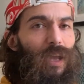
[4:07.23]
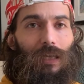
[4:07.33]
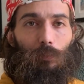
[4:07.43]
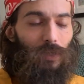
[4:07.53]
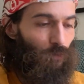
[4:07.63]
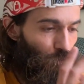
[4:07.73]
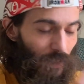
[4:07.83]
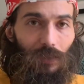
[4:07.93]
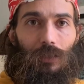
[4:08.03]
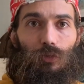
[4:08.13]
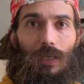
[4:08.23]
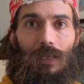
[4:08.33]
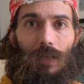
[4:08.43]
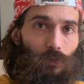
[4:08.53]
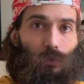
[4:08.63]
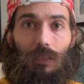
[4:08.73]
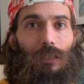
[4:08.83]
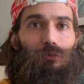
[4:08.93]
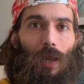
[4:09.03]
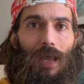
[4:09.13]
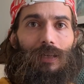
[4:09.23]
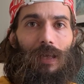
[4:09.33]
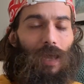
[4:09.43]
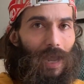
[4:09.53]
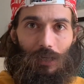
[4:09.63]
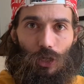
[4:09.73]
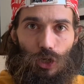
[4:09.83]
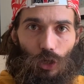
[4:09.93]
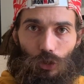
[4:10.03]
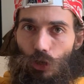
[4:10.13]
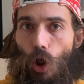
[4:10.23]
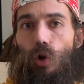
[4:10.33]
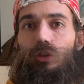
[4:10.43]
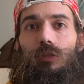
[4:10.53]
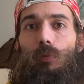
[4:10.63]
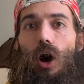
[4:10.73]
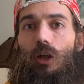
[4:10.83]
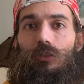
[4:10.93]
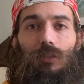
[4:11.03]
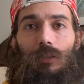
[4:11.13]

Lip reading: it'll be really green and really red and no spots,